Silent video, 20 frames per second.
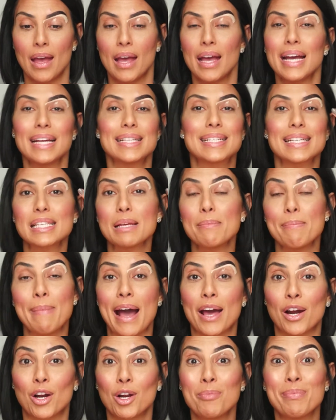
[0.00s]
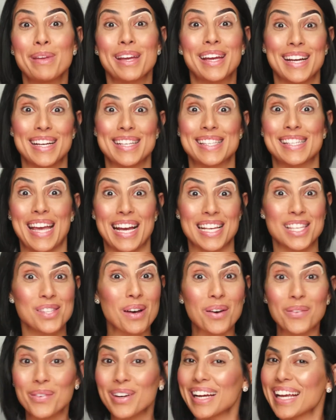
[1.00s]
It doesn't matter because guess
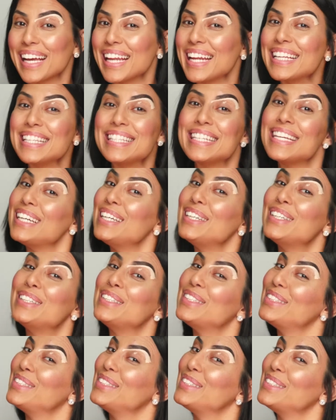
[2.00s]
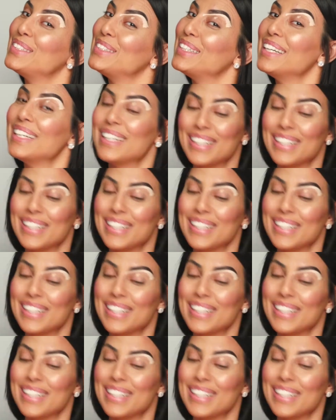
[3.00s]
what we're gonna do?